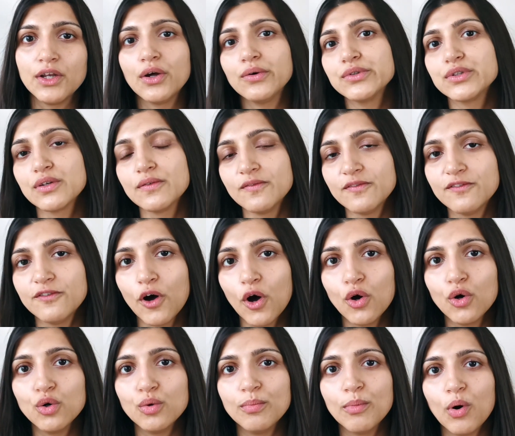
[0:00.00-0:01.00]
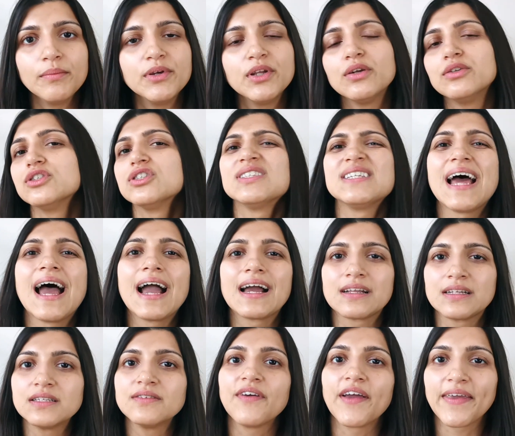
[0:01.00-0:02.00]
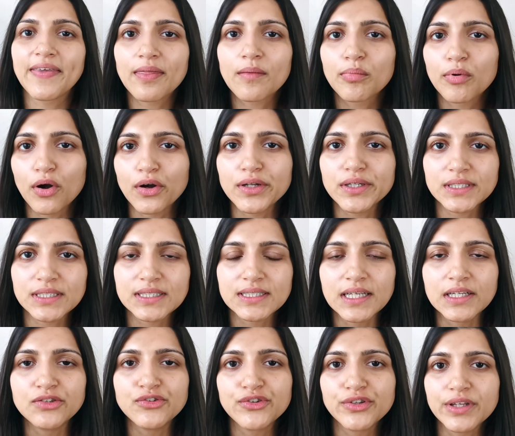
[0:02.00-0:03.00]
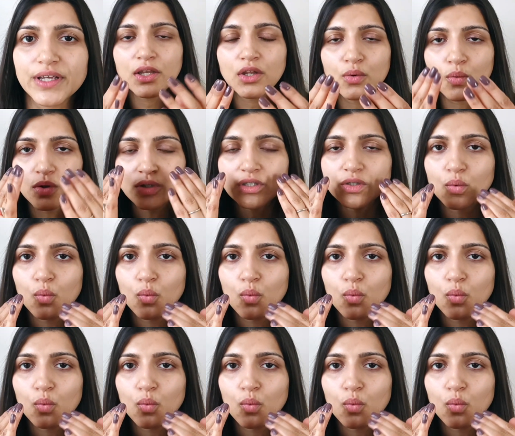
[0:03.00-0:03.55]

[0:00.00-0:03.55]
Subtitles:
some foam, just to activate the product essentially. You want to